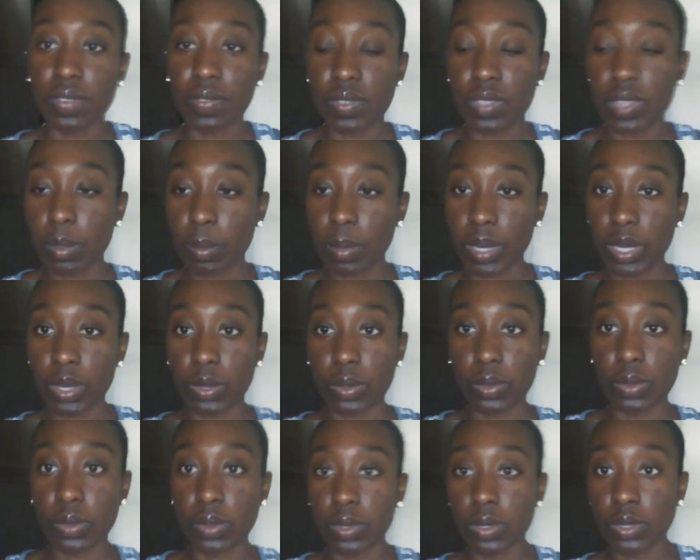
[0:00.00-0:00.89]
of
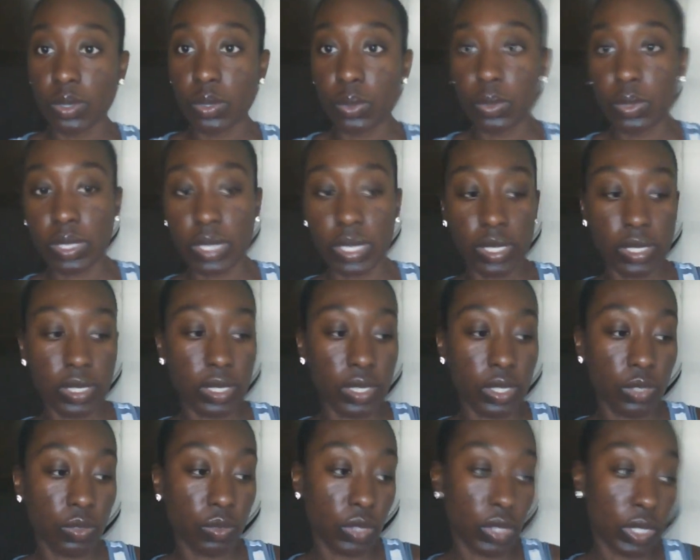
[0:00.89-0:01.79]
tomato, two
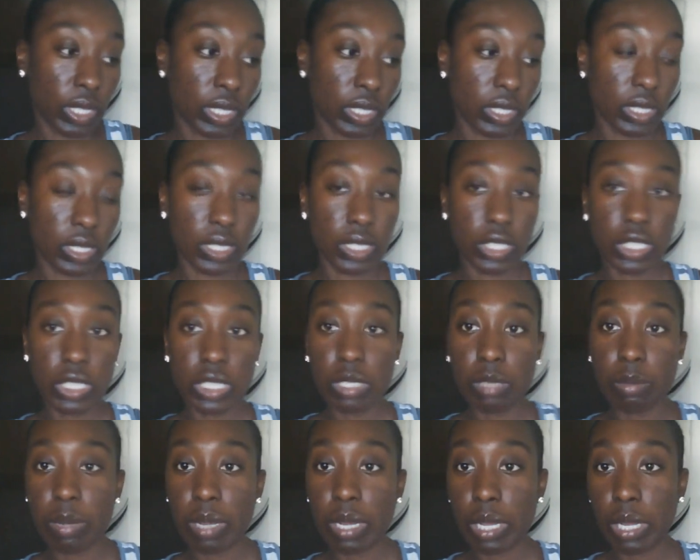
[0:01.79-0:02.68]
slices, three slices,
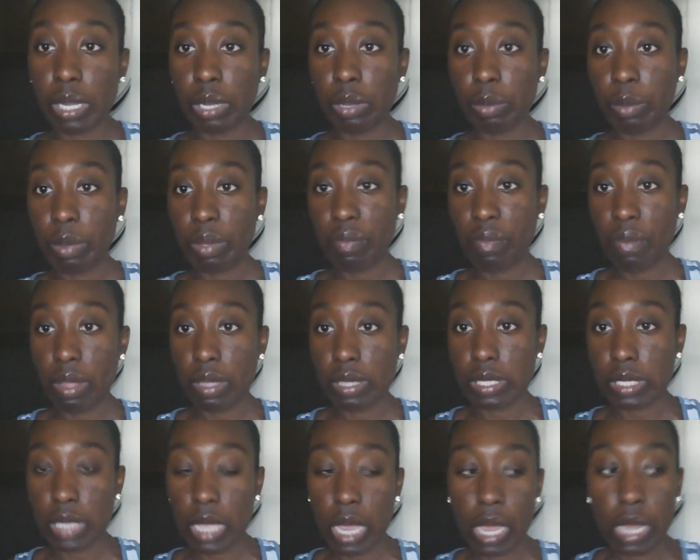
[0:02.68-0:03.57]
just to make a little bit
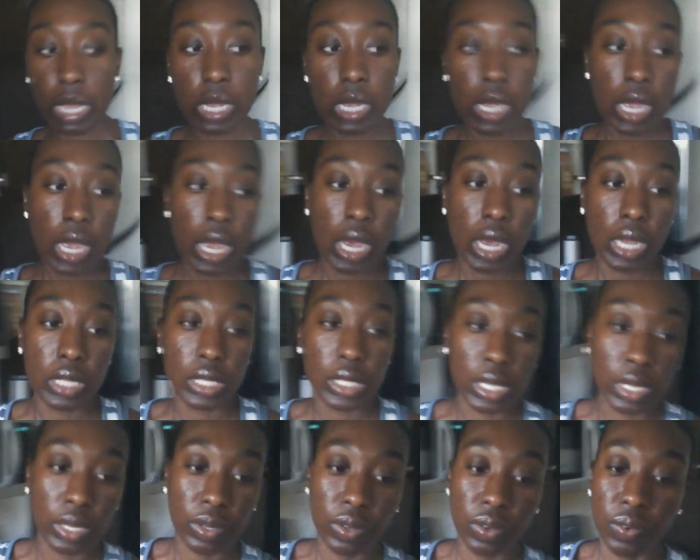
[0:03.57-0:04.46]
fun side. And
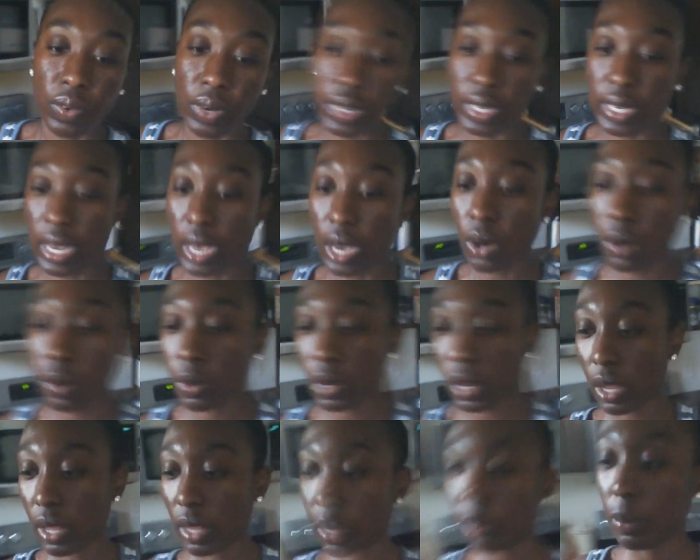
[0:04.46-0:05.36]
then right now,
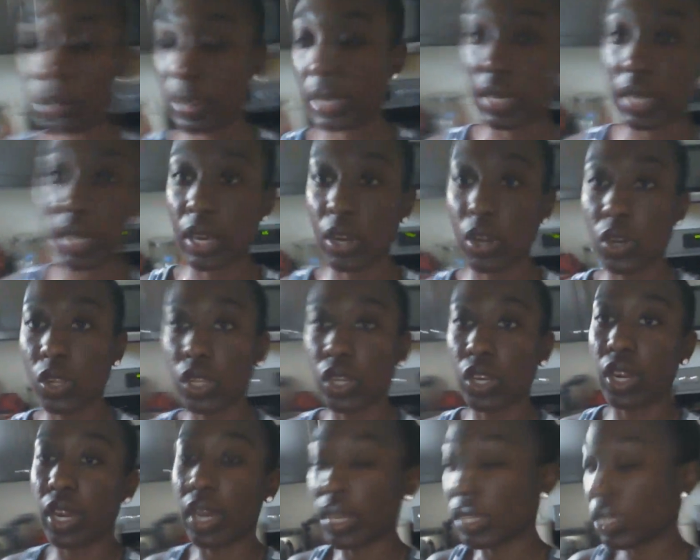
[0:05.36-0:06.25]
I'll admit
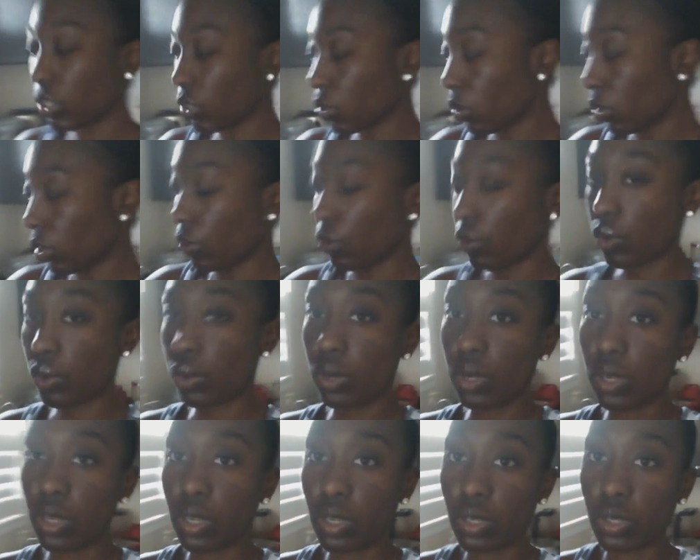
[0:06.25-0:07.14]
earlier I had to go on the
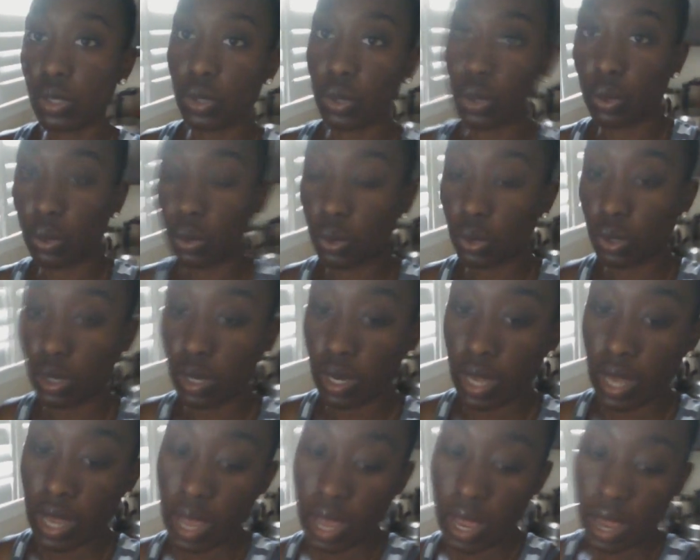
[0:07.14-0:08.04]
road, so
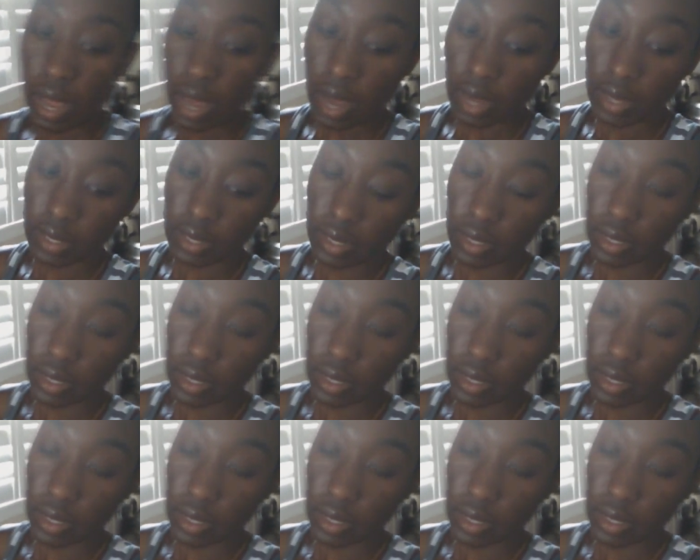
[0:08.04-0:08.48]
I